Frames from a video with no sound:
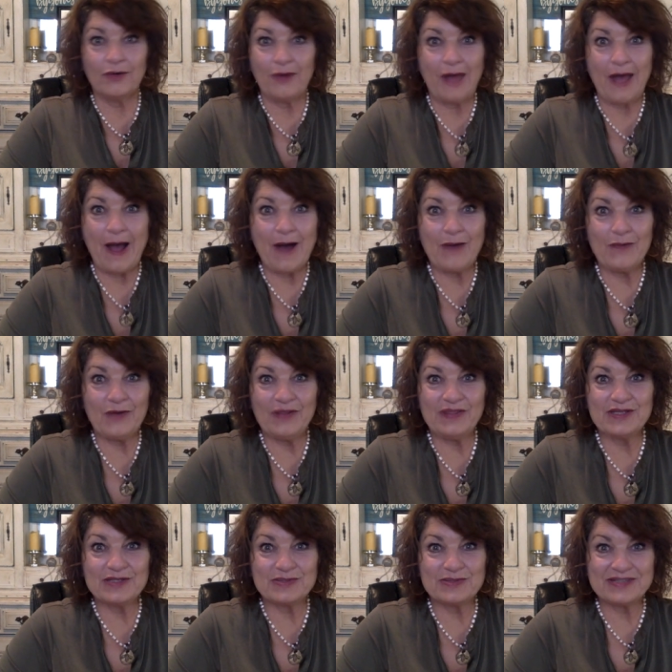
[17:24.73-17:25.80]
how, what
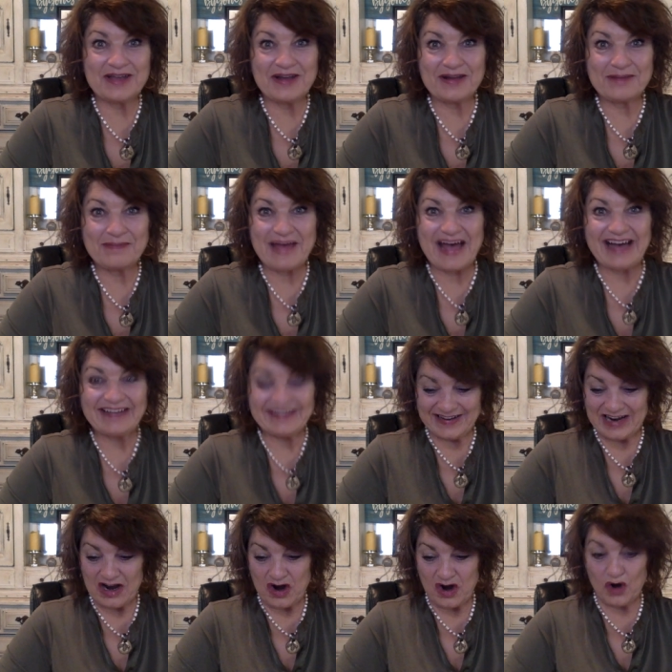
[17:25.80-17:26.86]
this was all about,
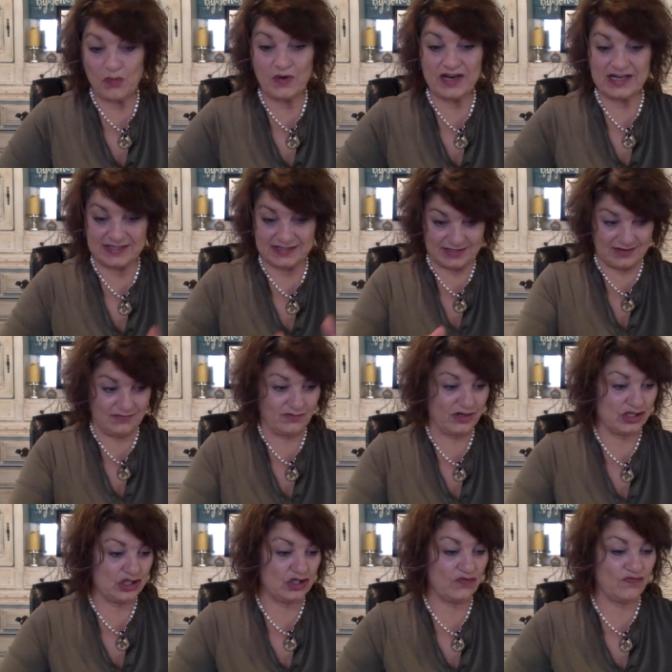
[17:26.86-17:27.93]
or what it's,
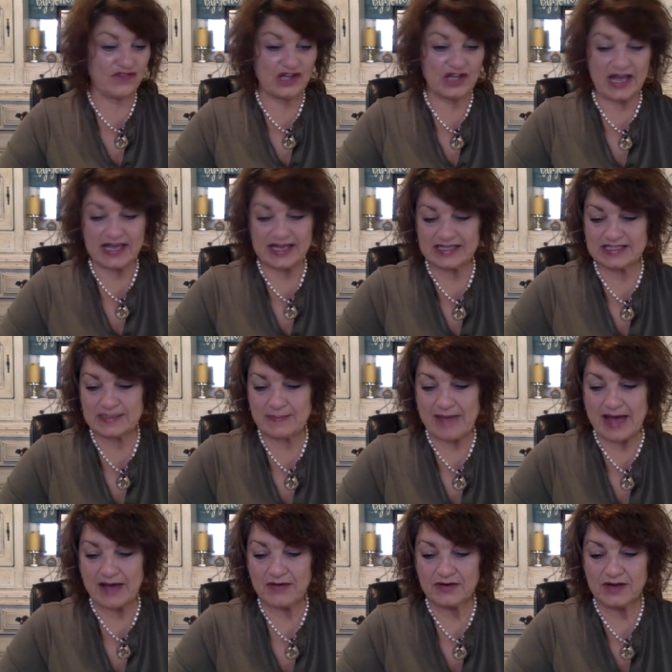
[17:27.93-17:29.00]
what you feel like it's
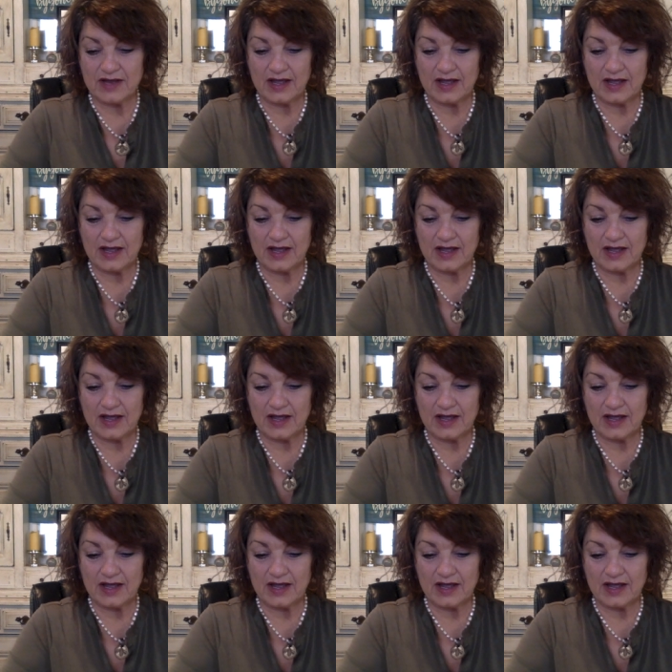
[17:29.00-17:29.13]
about.